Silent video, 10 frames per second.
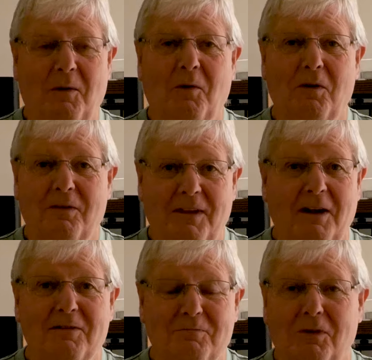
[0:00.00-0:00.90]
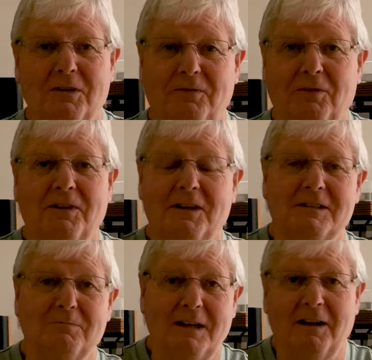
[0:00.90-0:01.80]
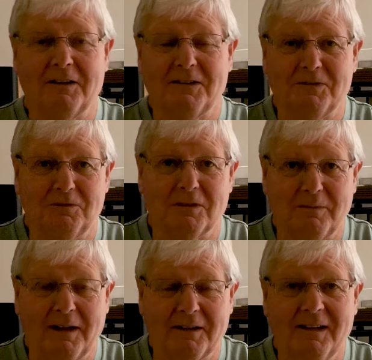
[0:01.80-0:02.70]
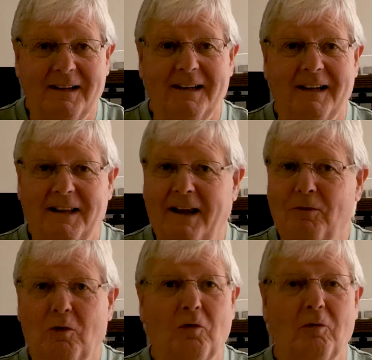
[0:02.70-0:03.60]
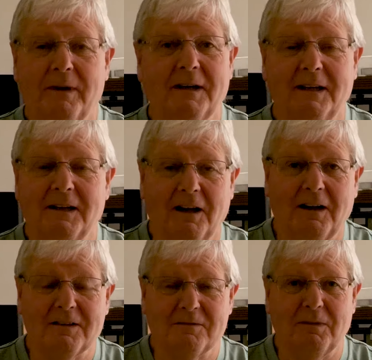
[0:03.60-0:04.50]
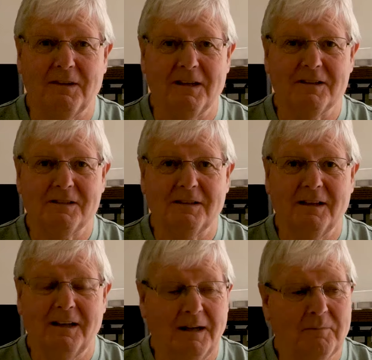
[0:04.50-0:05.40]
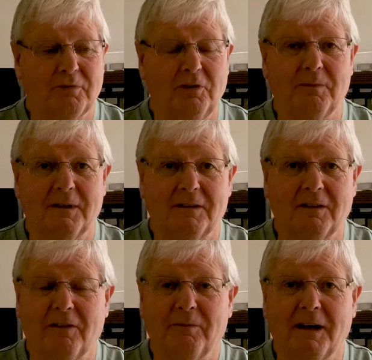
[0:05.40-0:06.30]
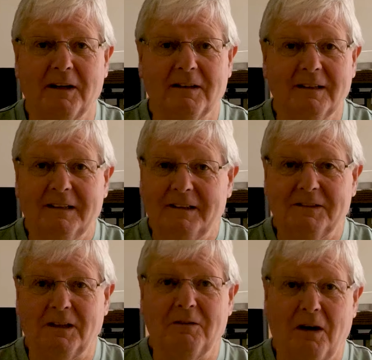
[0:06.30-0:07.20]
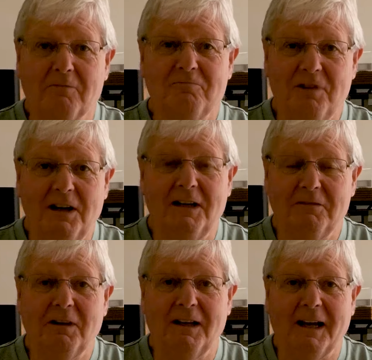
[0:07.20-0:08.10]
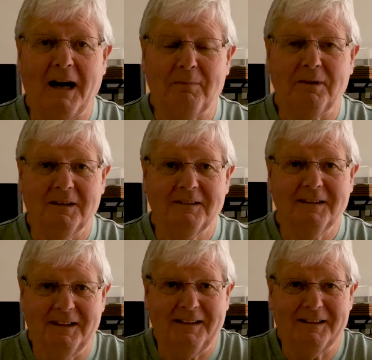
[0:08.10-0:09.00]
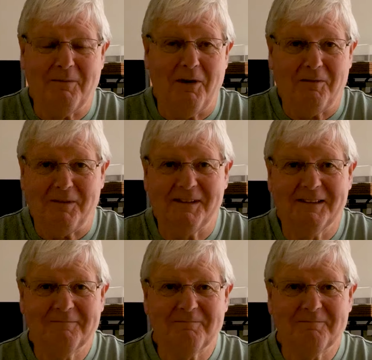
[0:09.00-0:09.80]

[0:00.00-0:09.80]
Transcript: All of those wonderful things that we like to talk about, they've all been enhanced with this improvement that I've made. So I'm really, really happy at the moment.